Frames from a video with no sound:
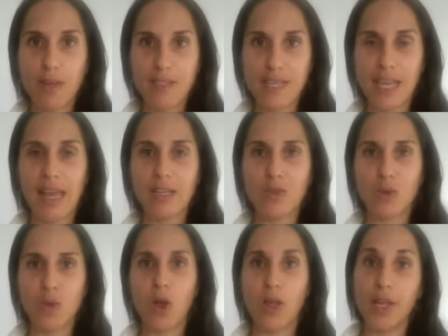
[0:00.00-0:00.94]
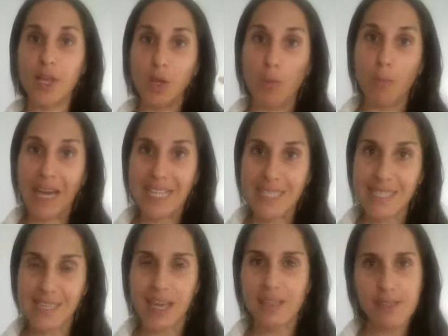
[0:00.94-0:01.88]
as I like to call it, your
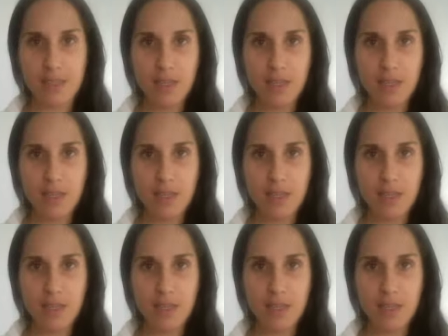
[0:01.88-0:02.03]
mindset,